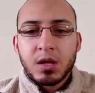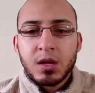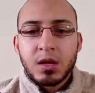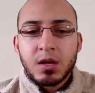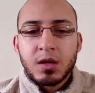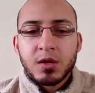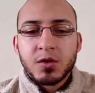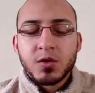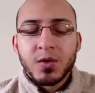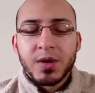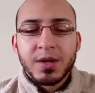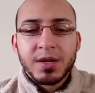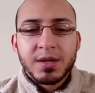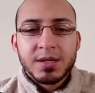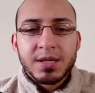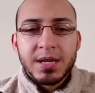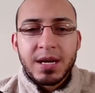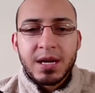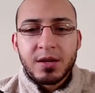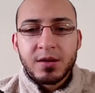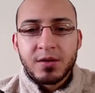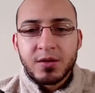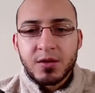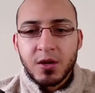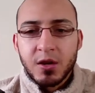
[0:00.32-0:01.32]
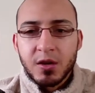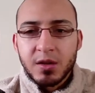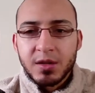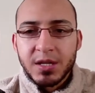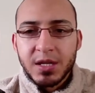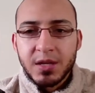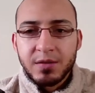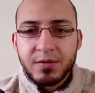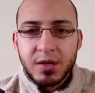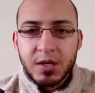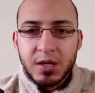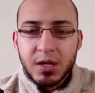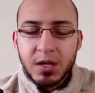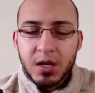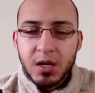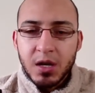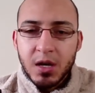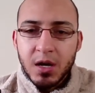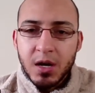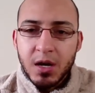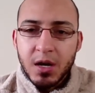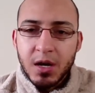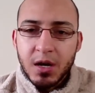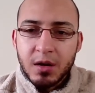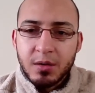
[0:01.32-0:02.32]
So I decided to start
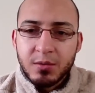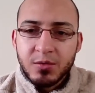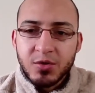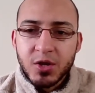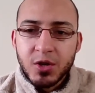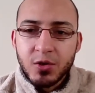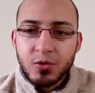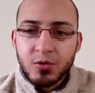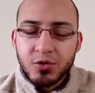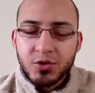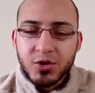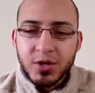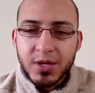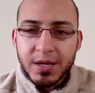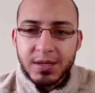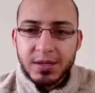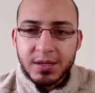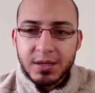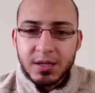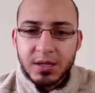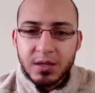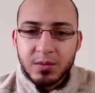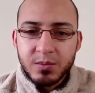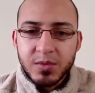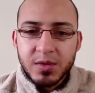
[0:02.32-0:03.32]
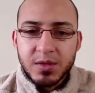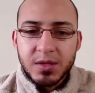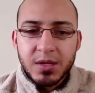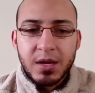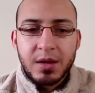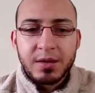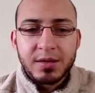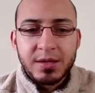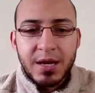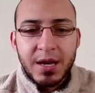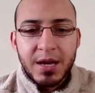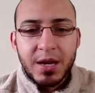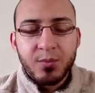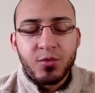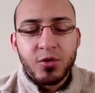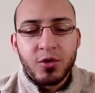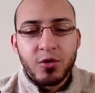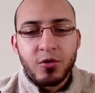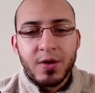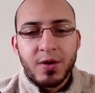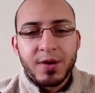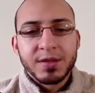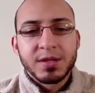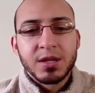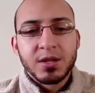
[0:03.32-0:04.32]
leaving general chess tips as I
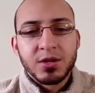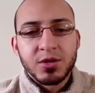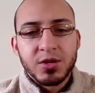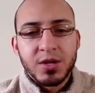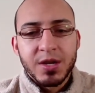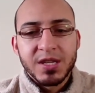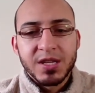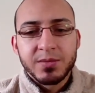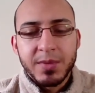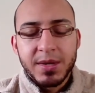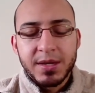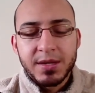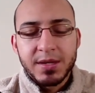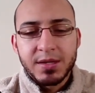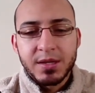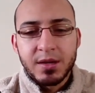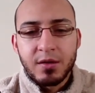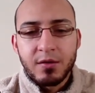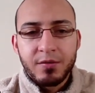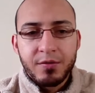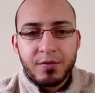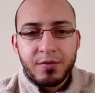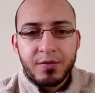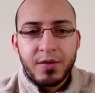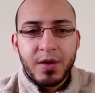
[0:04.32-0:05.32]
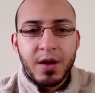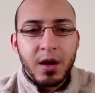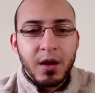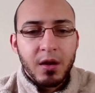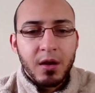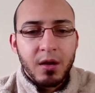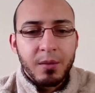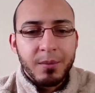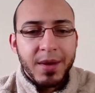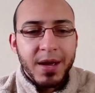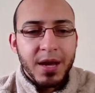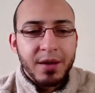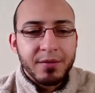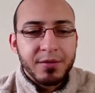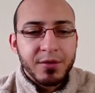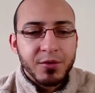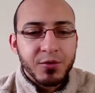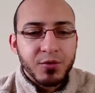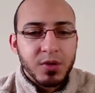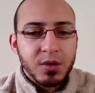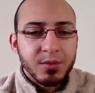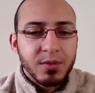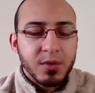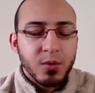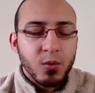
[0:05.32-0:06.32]
progress in chess myself. I have a
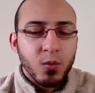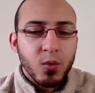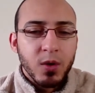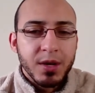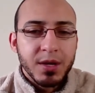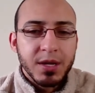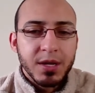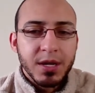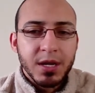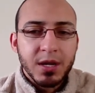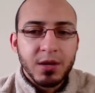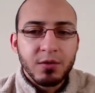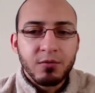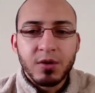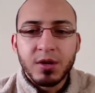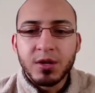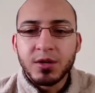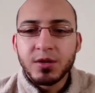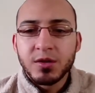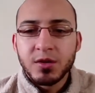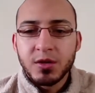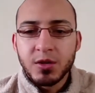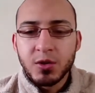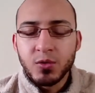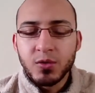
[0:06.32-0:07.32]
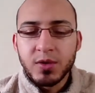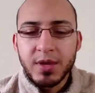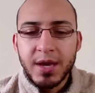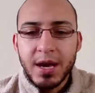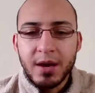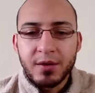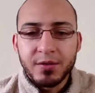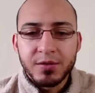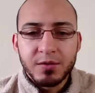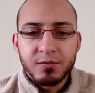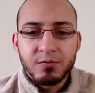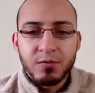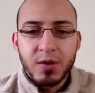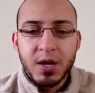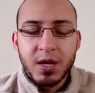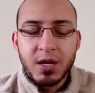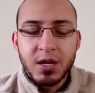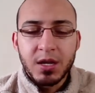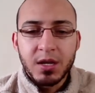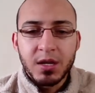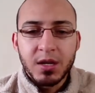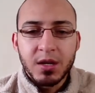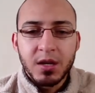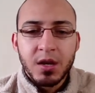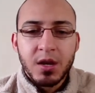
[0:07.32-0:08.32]
dream to one day reach 2,000
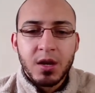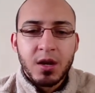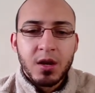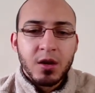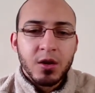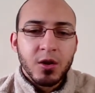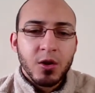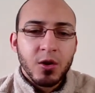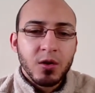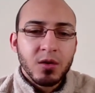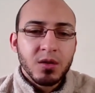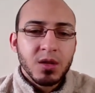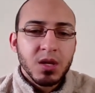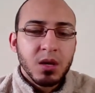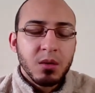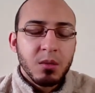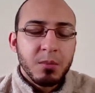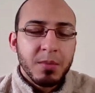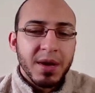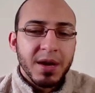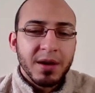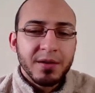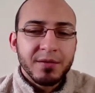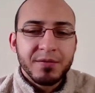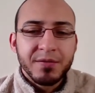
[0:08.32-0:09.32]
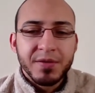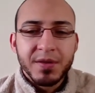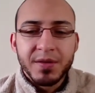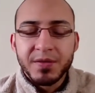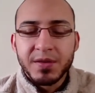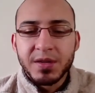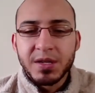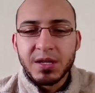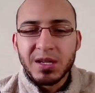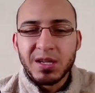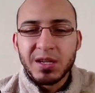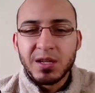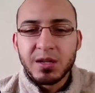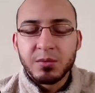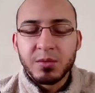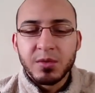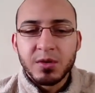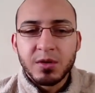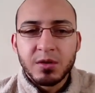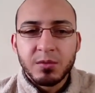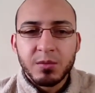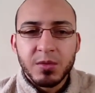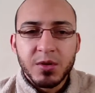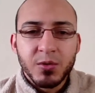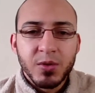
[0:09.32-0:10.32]
rating. Currently I'm about between
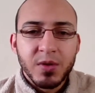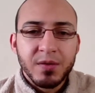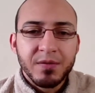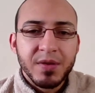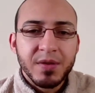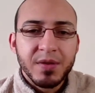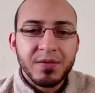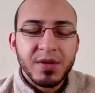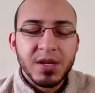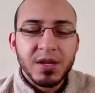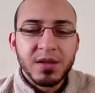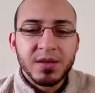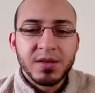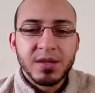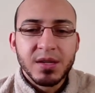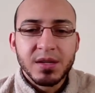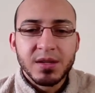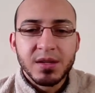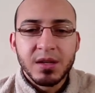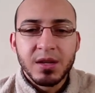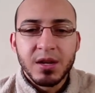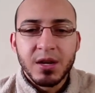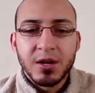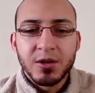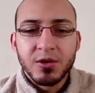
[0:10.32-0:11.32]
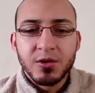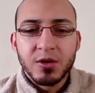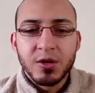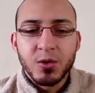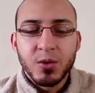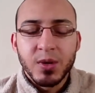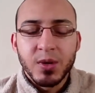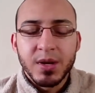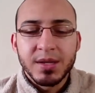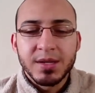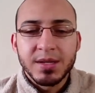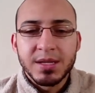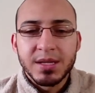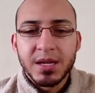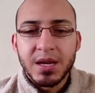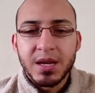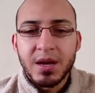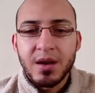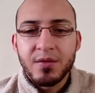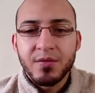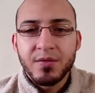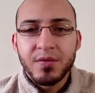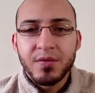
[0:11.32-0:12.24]
15 and 1600 USCF.